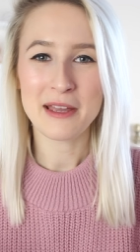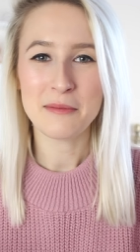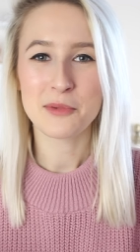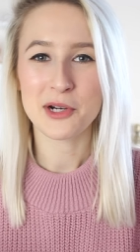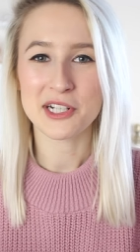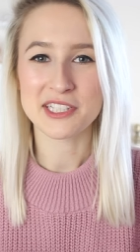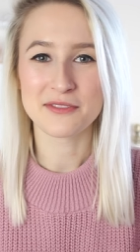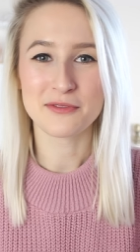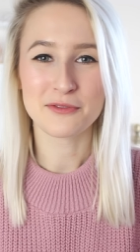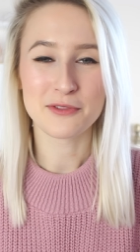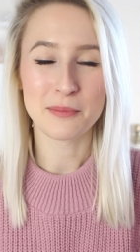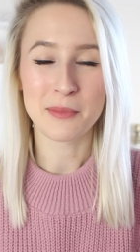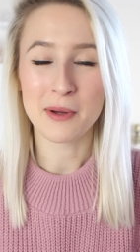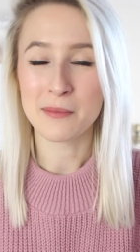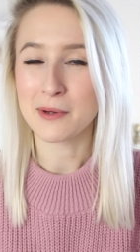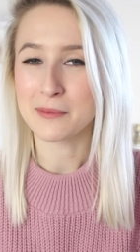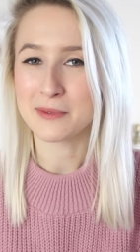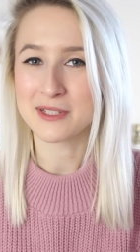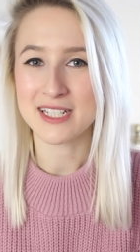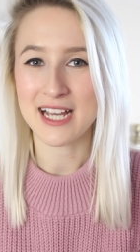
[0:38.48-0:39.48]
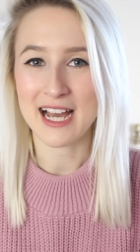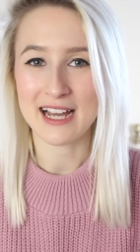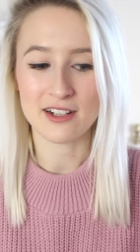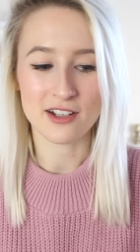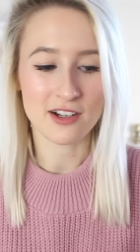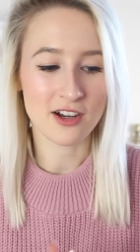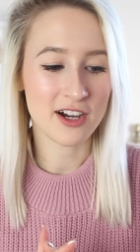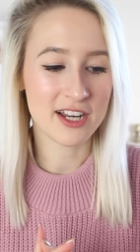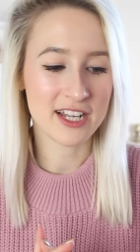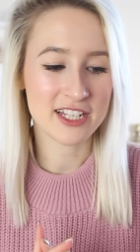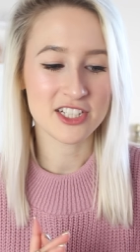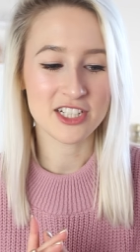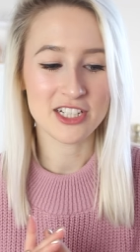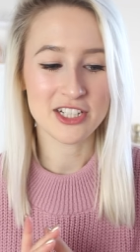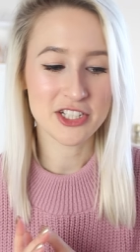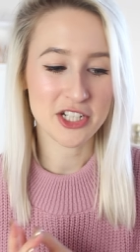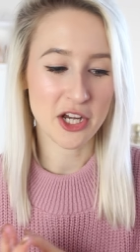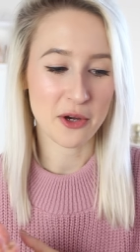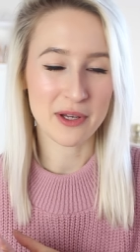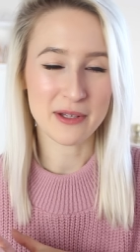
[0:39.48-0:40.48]
main present from my mum and dad, I can't actually
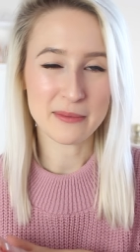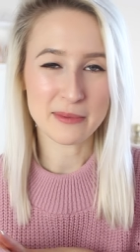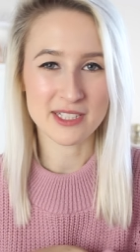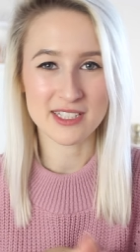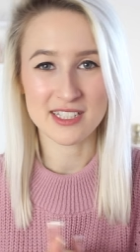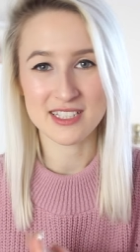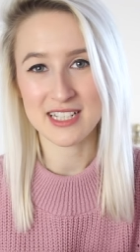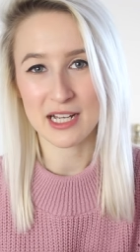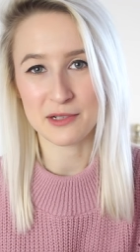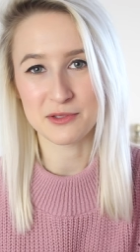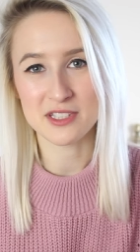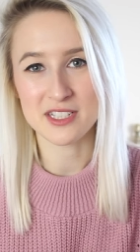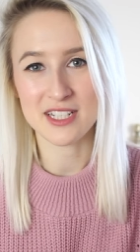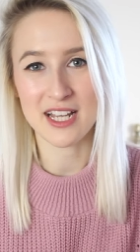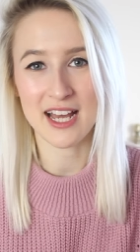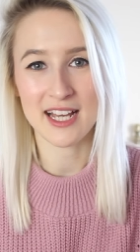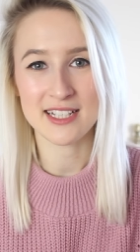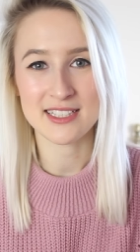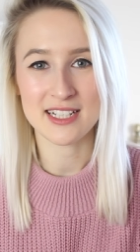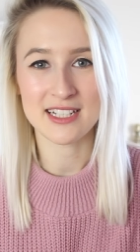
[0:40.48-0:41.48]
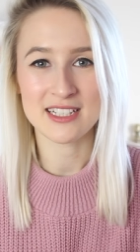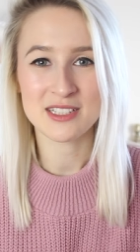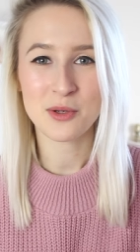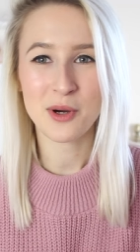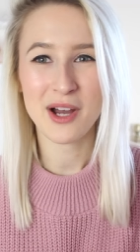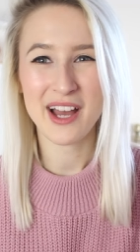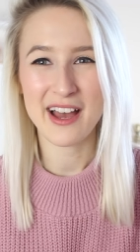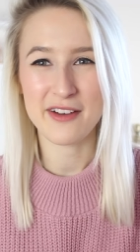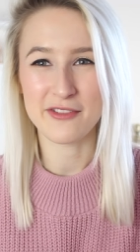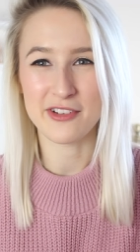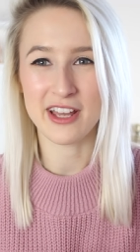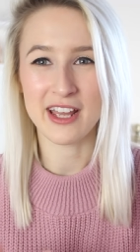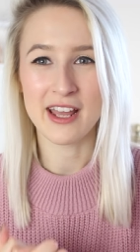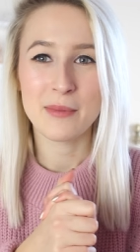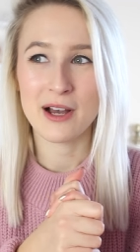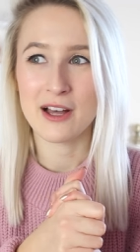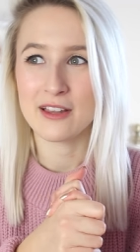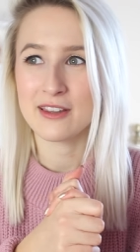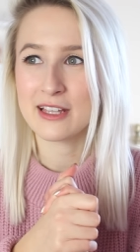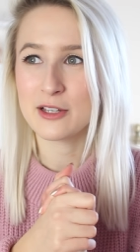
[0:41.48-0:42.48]
show it because it's downstairs and it's quite heavy,
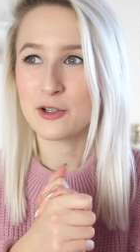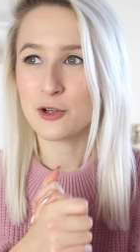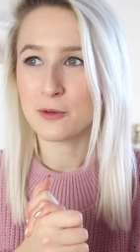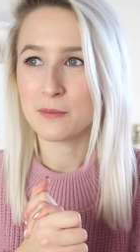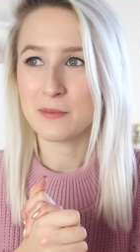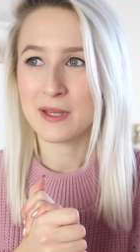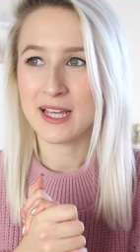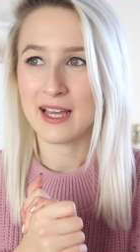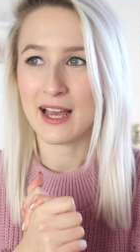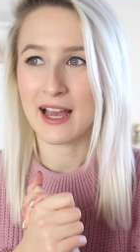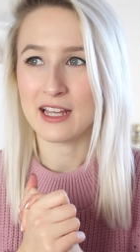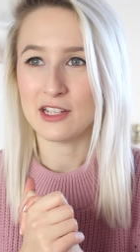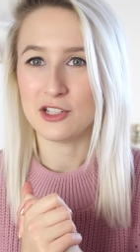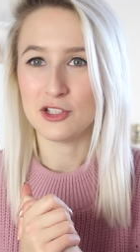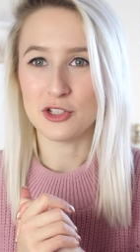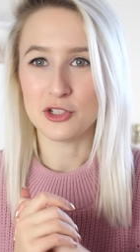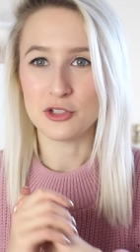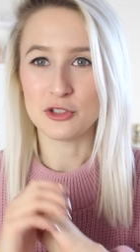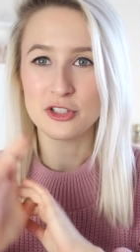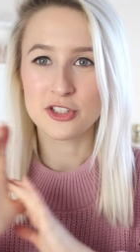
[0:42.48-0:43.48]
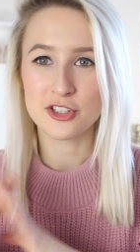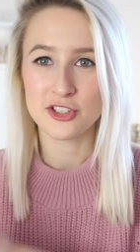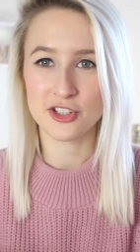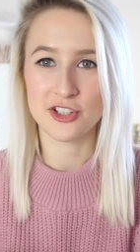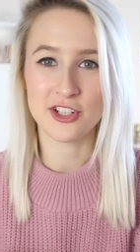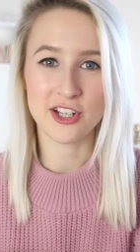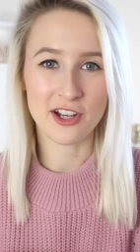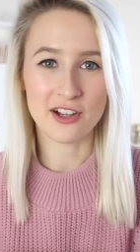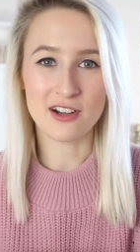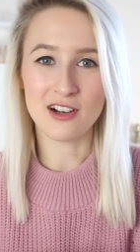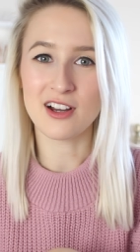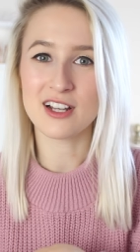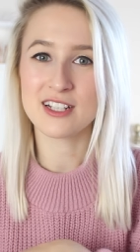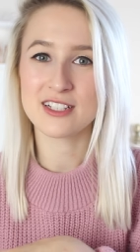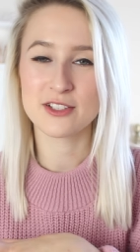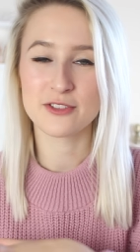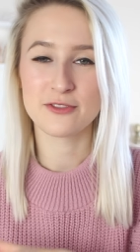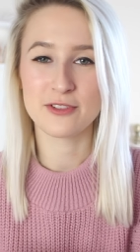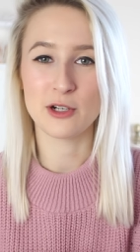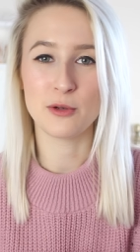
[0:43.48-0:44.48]
but they got me a new studio
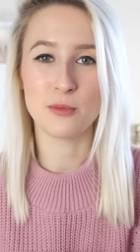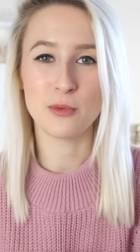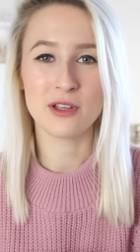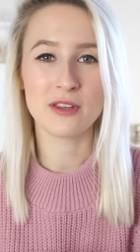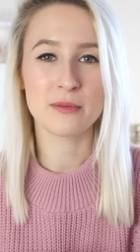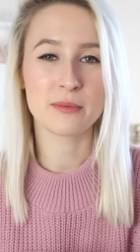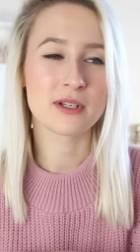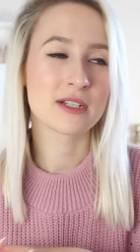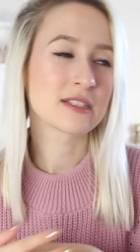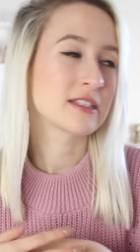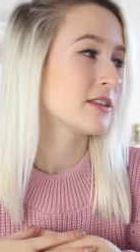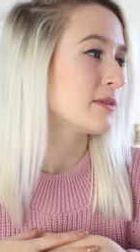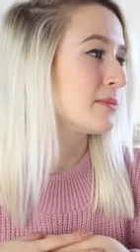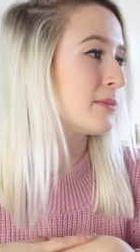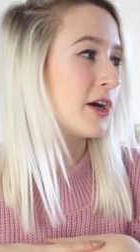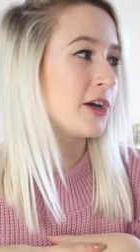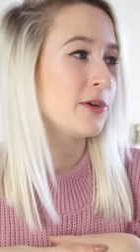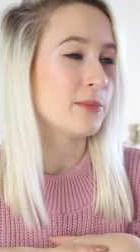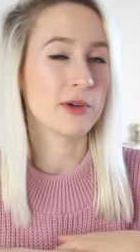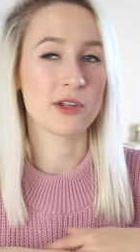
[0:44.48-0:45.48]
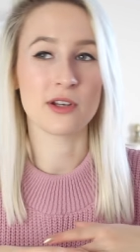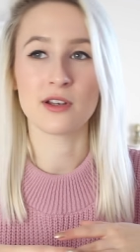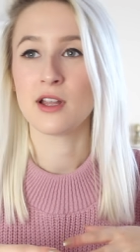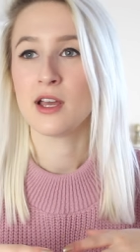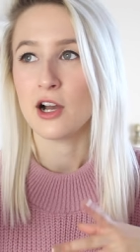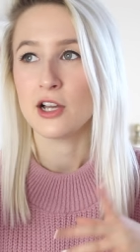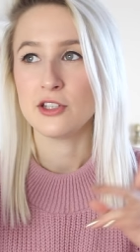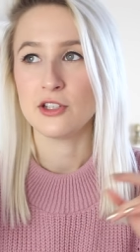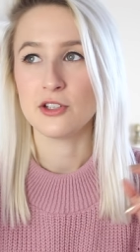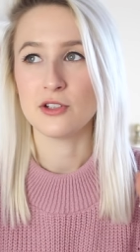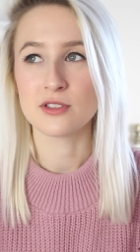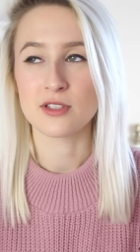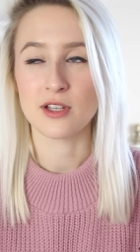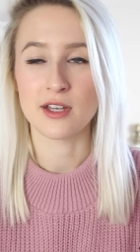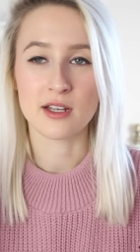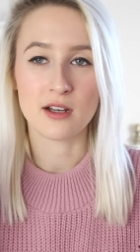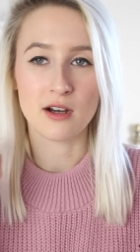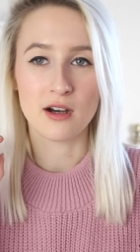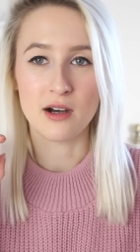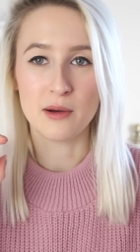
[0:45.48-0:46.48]
light to film with because at the moment I use
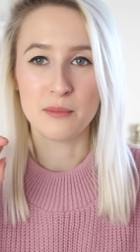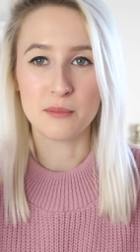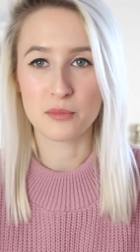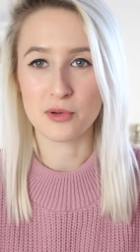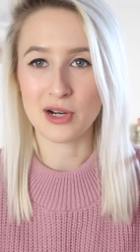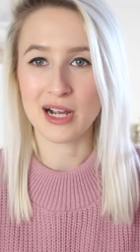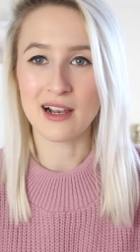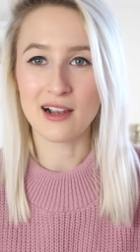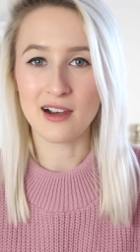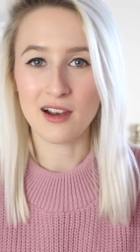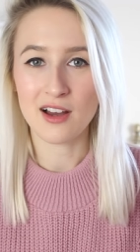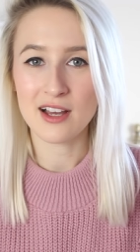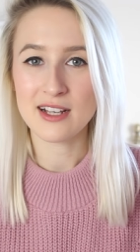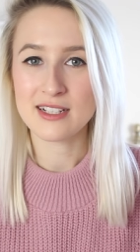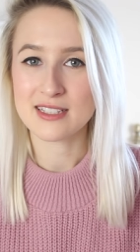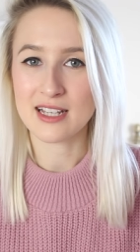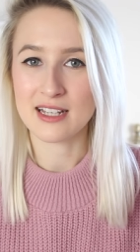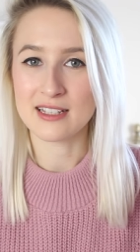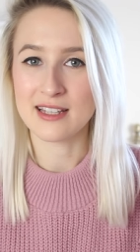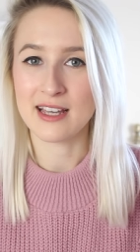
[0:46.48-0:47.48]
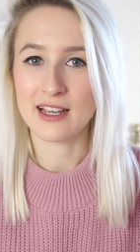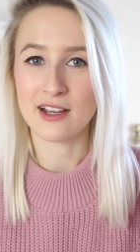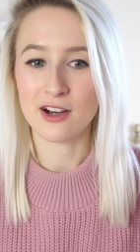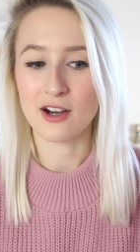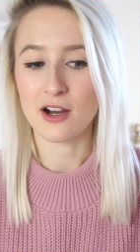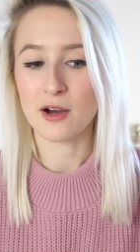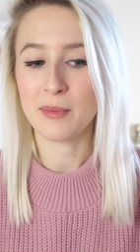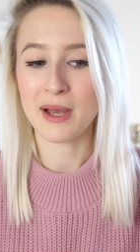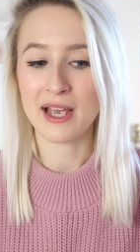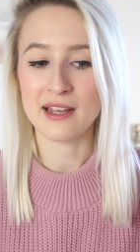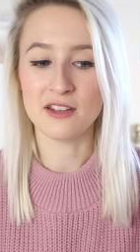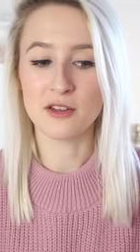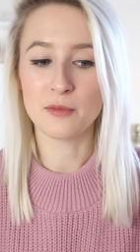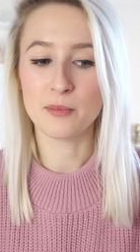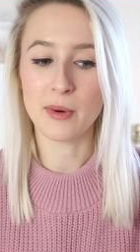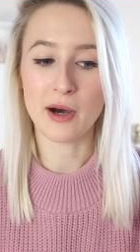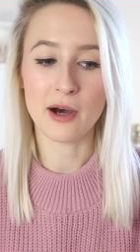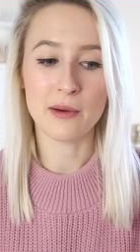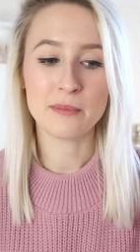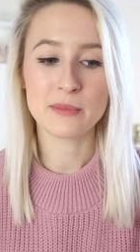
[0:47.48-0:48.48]
like umbrella lights and they are a pain in the
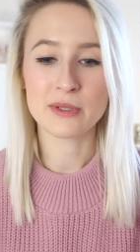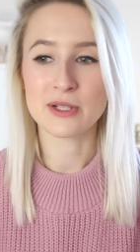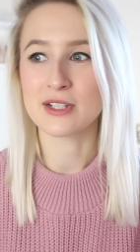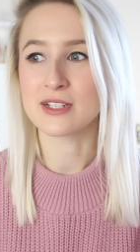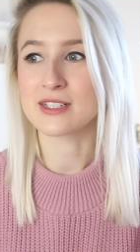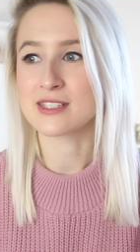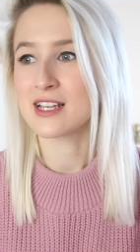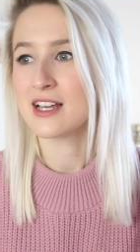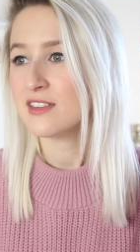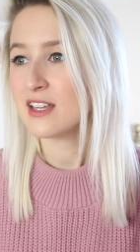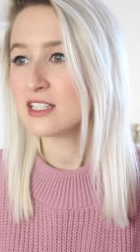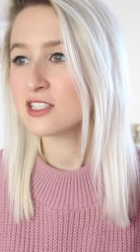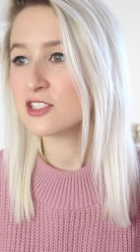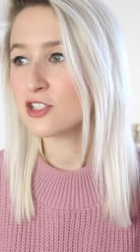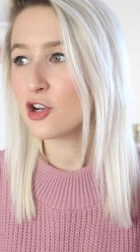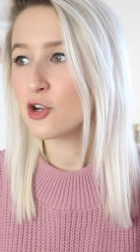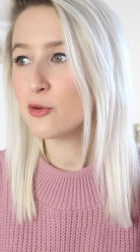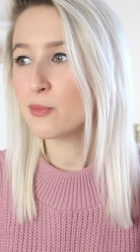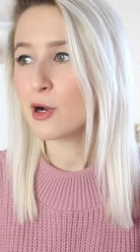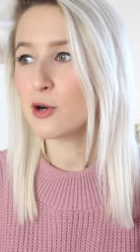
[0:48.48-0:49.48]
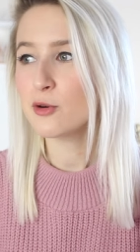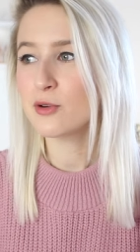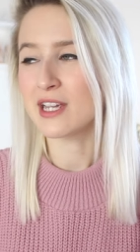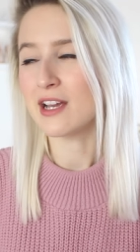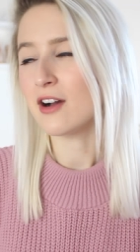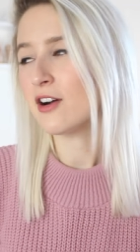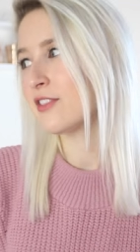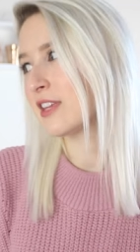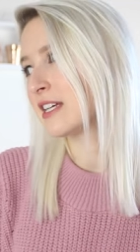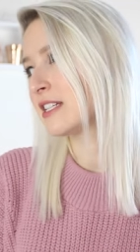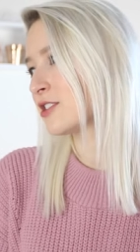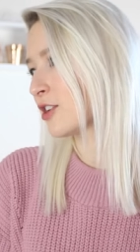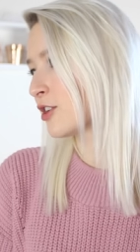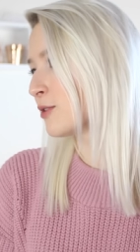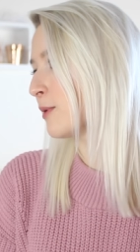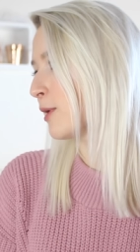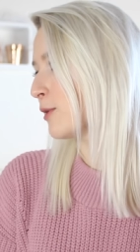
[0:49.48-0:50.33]
bum because they're so bulky, aren't they so